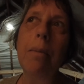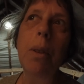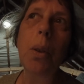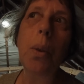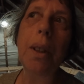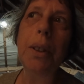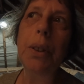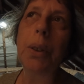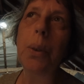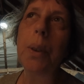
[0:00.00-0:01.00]
I'm not quite
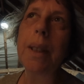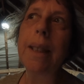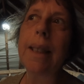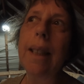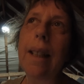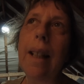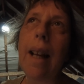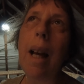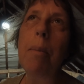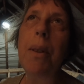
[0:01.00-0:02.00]
sure what's
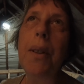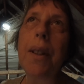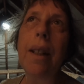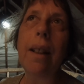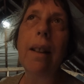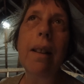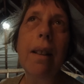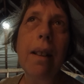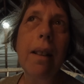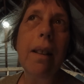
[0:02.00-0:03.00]
happened there.
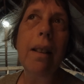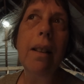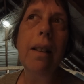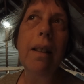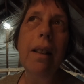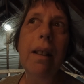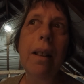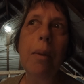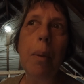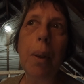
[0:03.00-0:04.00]

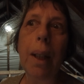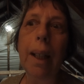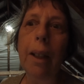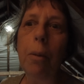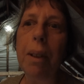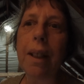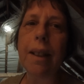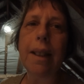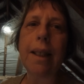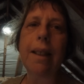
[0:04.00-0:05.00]
I'm a little bit
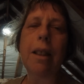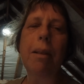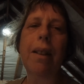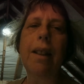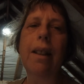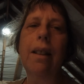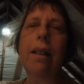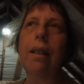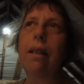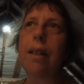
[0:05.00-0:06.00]
concerned about that.
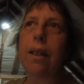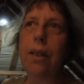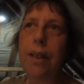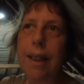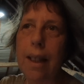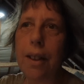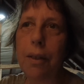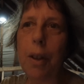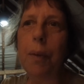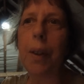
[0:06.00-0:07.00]
I'll have to contact the
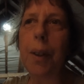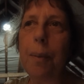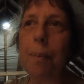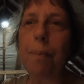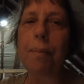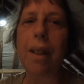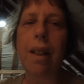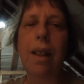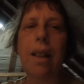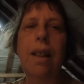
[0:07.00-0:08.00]
roofer
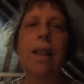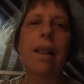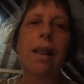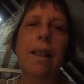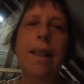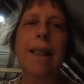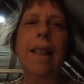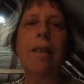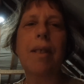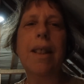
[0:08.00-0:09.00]
and
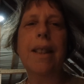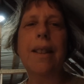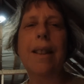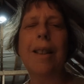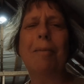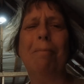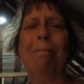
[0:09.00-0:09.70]
seek advice on that.